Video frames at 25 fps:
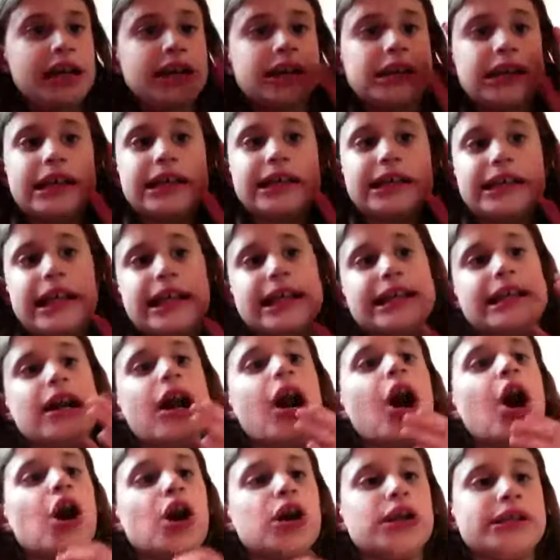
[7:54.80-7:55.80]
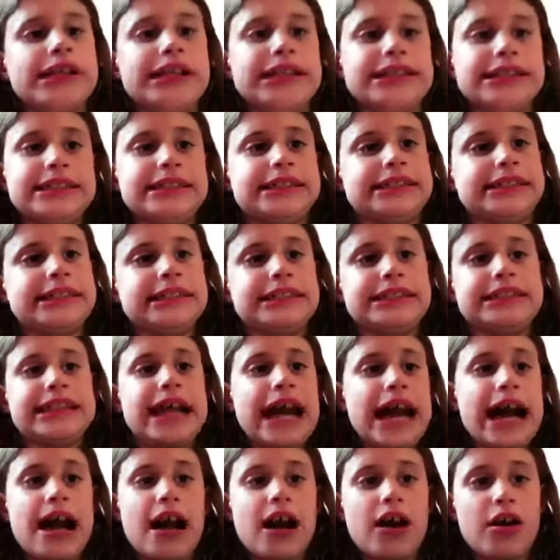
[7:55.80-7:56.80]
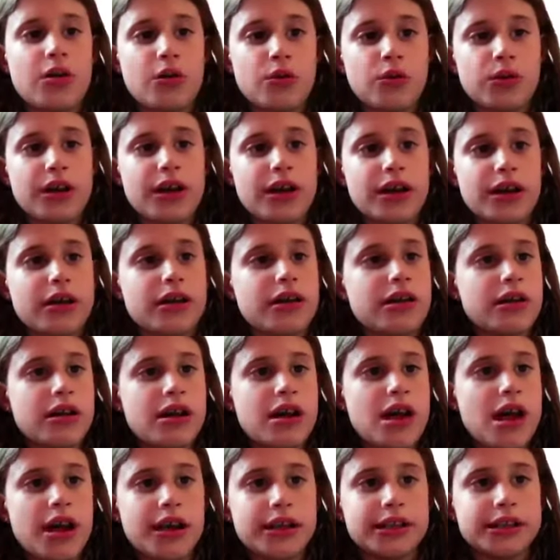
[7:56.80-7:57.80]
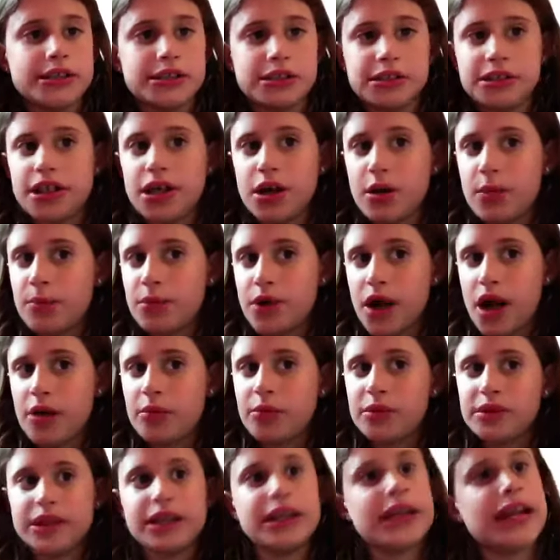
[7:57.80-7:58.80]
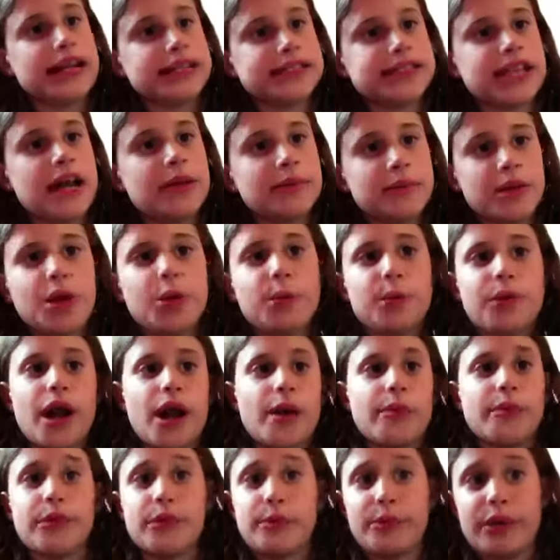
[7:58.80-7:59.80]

like, they all need to sit down, and the next time they'll probably